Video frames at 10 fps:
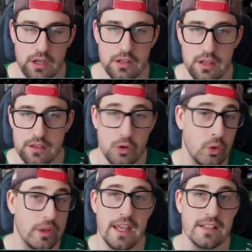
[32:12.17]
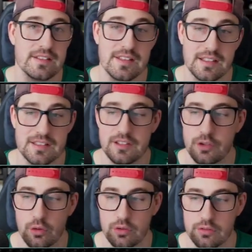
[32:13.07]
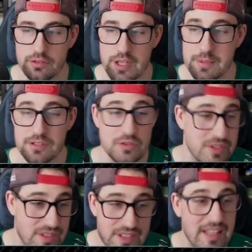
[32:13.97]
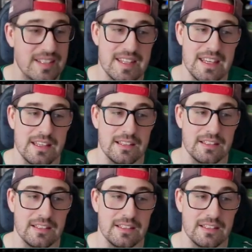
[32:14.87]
you're only getting 60 total. So that means there's 60